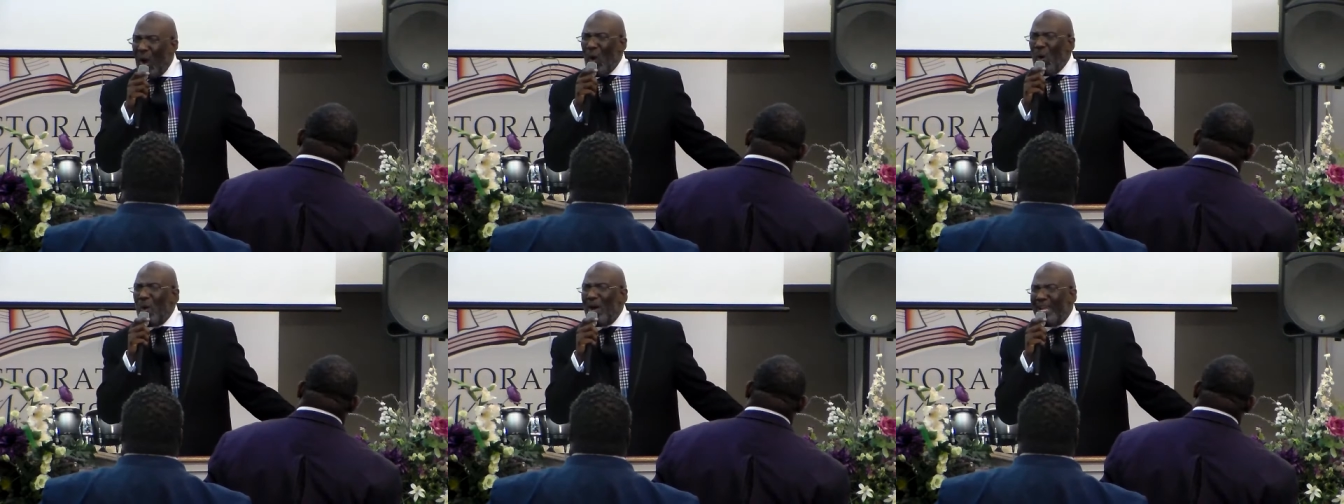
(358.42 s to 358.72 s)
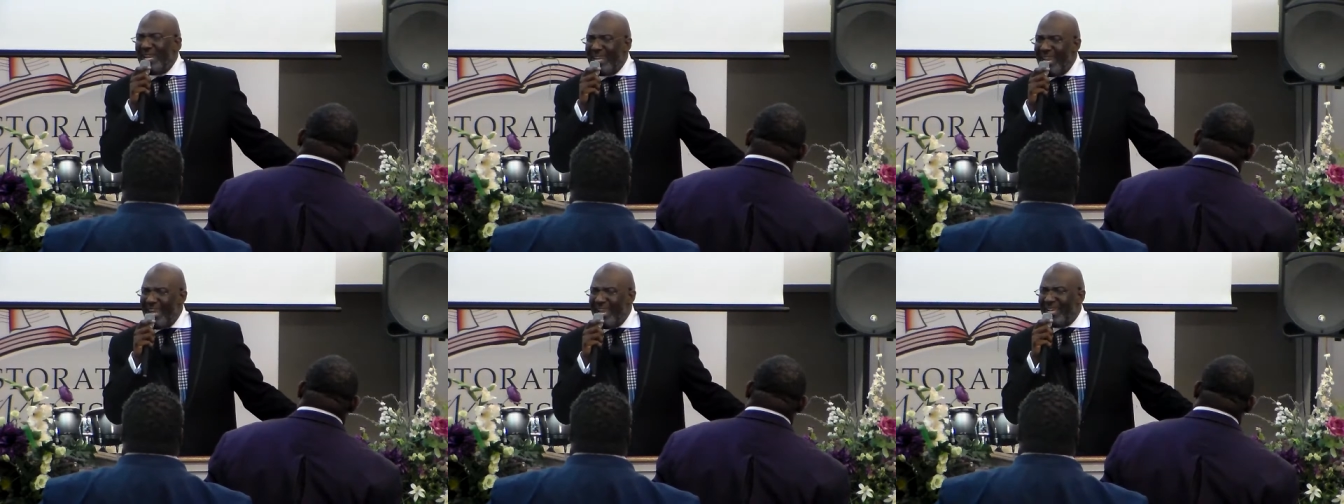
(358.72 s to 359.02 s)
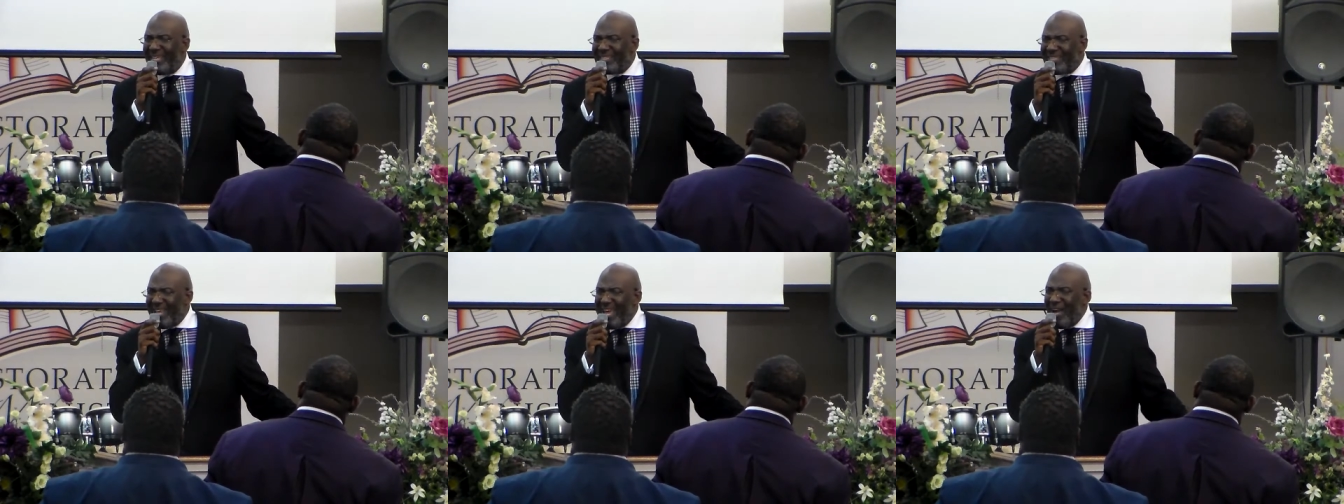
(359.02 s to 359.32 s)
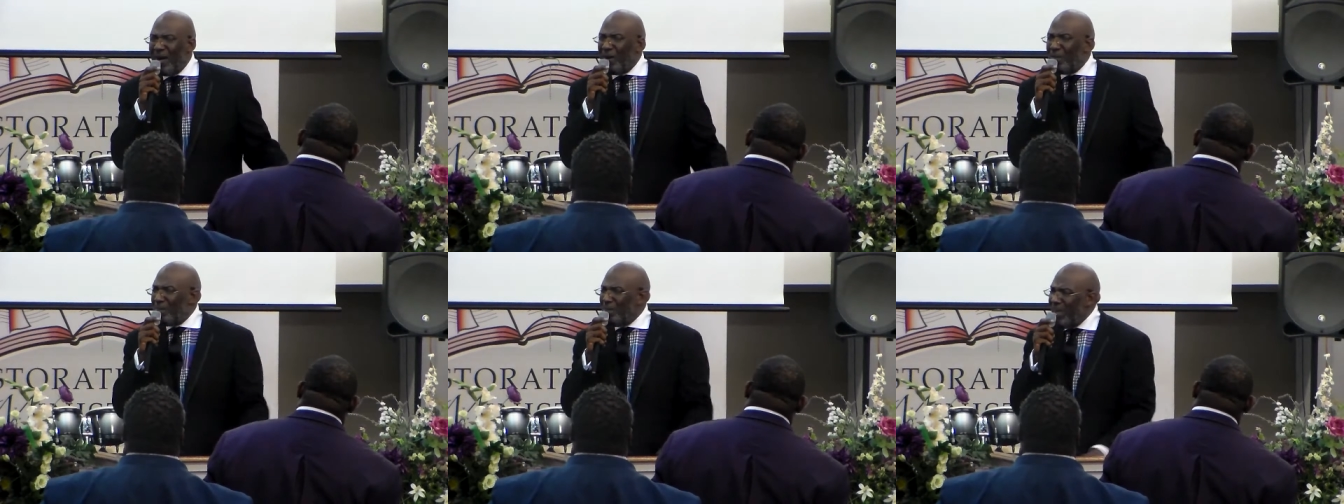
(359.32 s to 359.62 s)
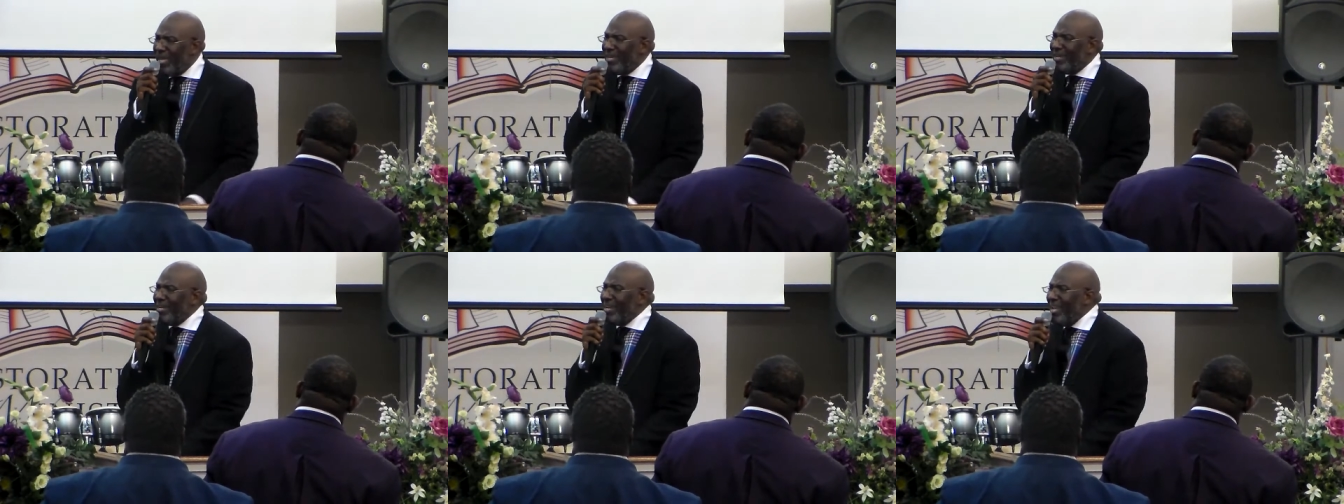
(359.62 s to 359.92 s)
go in there and tell
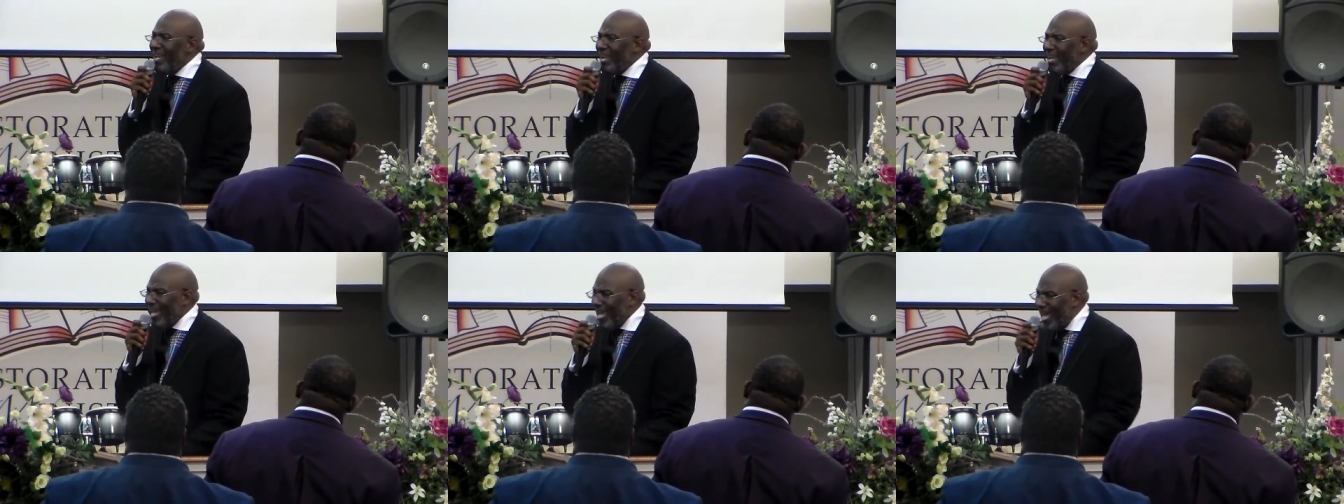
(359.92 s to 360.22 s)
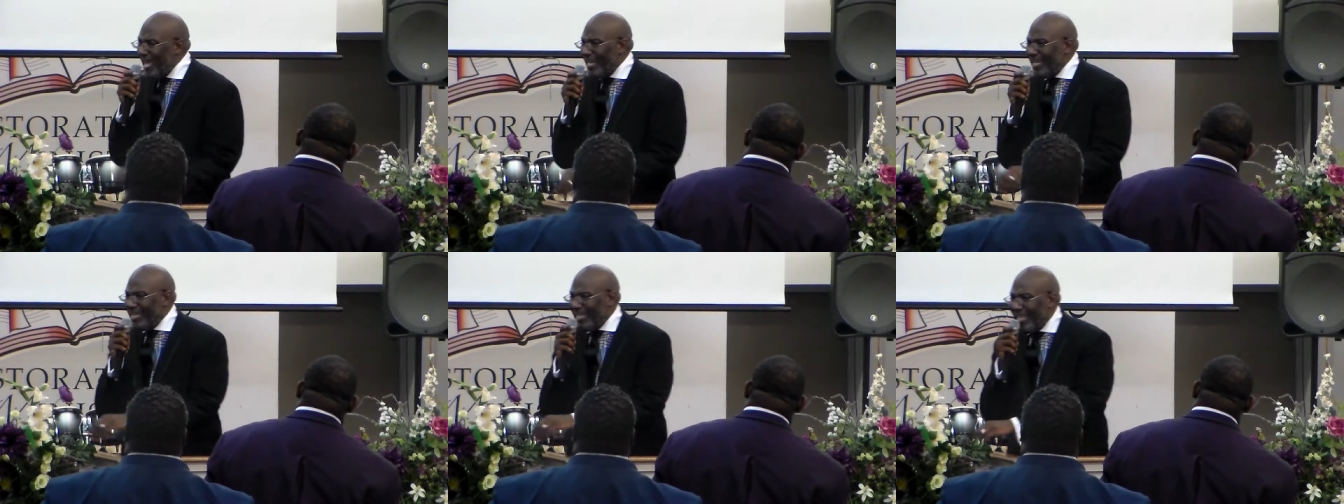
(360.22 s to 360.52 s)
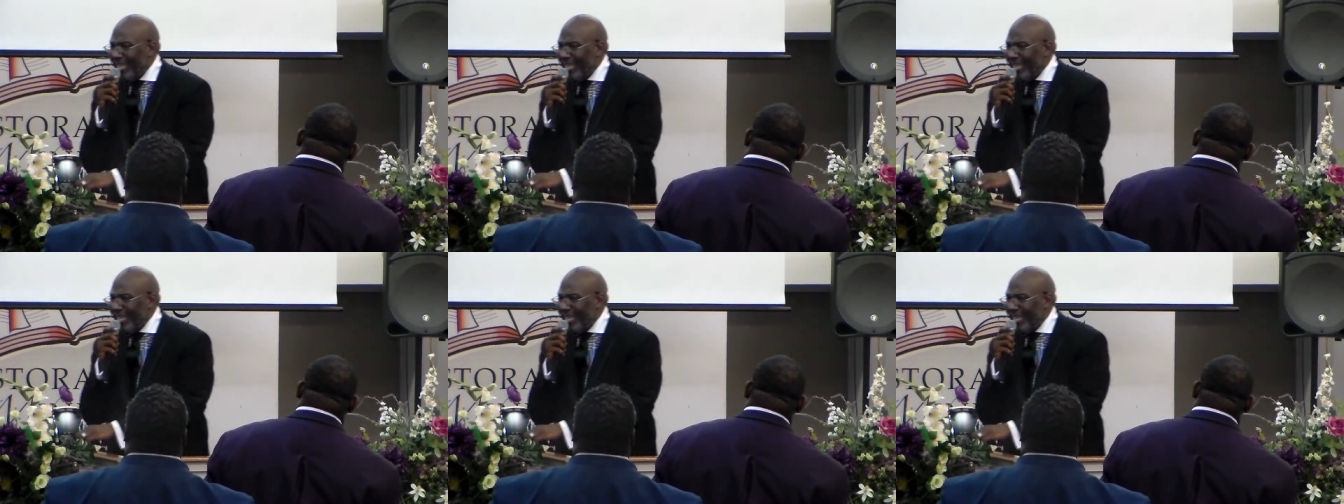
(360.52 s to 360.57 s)
been there how to